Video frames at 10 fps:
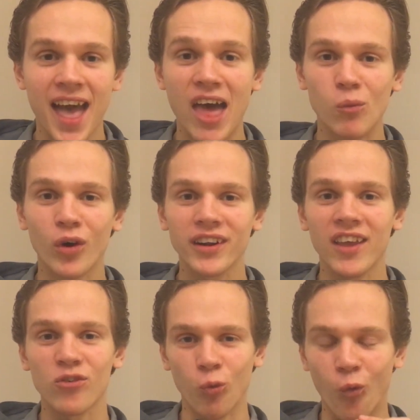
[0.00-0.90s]
and what
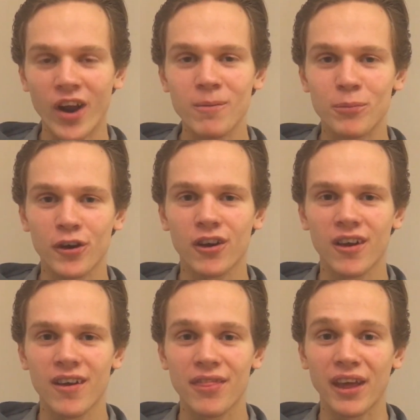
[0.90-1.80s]
is one book
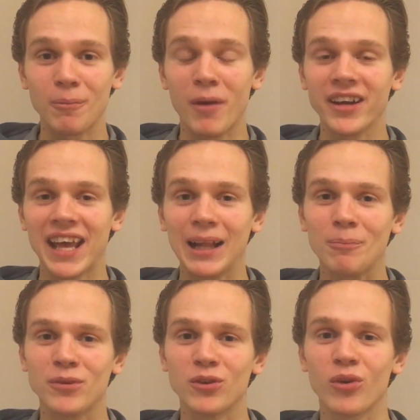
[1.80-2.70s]
that might
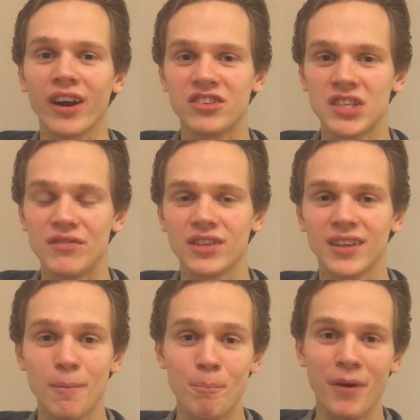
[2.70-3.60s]
help you achieve it
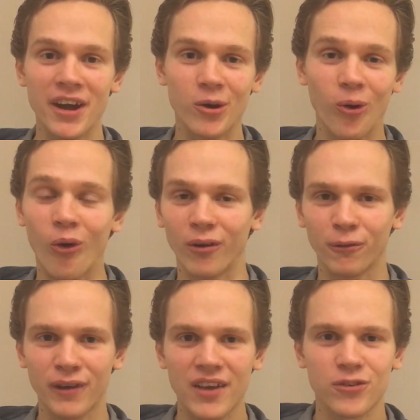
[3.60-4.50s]
better or
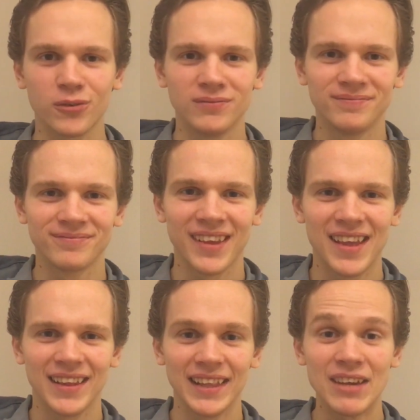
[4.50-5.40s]
faster?
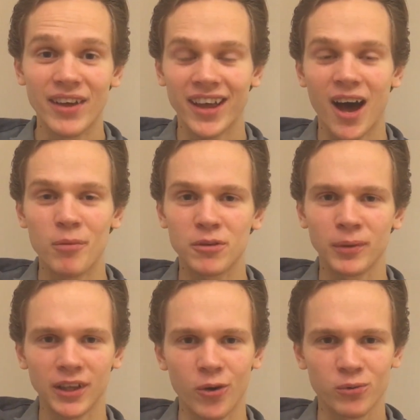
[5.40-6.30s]
Leave a comment
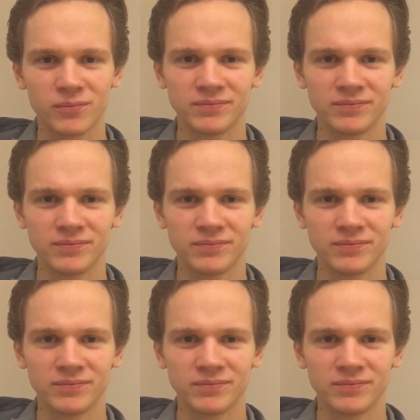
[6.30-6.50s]
below.